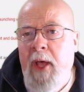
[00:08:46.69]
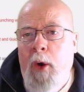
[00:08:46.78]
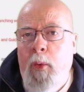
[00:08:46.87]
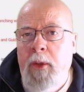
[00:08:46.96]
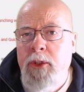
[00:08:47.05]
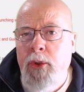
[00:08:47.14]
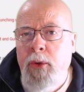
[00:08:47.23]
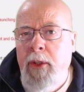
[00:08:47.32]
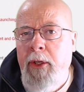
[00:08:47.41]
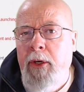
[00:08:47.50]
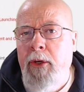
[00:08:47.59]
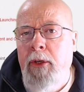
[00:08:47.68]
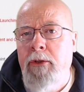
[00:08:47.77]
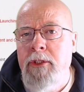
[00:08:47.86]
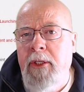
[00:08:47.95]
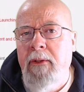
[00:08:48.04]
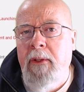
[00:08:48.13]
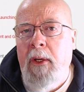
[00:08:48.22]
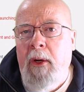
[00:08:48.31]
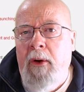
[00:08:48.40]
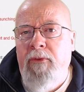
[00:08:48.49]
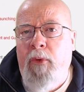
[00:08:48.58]
what tooling you're using
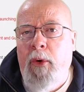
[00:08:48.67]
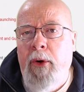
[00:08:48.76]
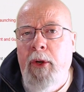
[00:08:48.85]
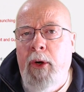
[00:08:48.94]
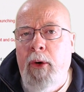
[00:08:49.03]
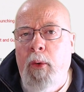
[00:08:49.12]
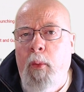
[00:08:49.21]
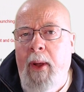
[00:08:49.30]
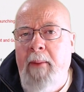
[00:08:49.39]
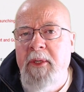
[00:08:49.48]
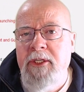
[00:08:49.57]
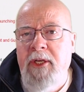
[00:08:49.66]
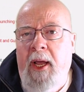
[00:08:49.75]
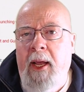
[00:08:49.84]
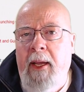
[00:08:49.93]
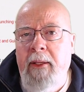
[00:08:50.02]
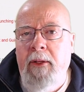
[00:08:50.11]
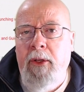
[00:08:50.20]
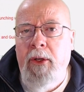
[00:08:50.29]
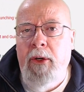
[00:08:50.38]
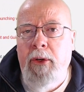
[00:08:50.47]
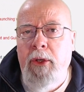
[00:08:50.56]
for your web design,
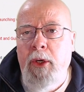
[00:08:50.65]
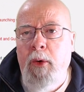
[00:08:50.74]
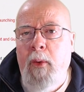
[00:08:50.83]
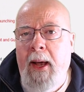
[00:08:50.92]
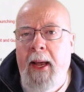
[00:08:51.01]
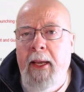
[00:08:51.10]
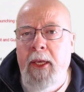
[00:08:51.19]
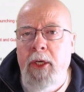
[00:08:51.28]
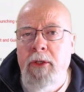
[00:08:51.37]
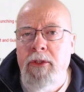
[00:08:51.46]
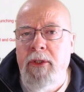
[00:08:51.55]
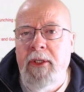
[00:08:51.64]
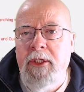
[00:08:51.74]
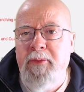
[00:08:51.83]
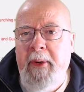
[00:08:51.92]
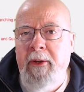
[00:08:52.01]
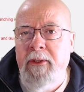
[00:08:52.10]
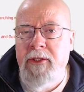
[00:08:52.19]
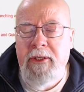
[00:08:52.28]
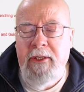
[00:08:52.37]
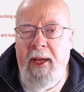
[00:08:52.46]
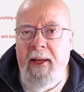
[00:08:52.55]
your UI, user experience
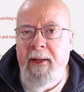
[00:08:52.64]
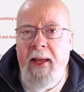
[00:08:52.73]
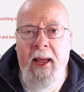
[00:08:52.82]
design.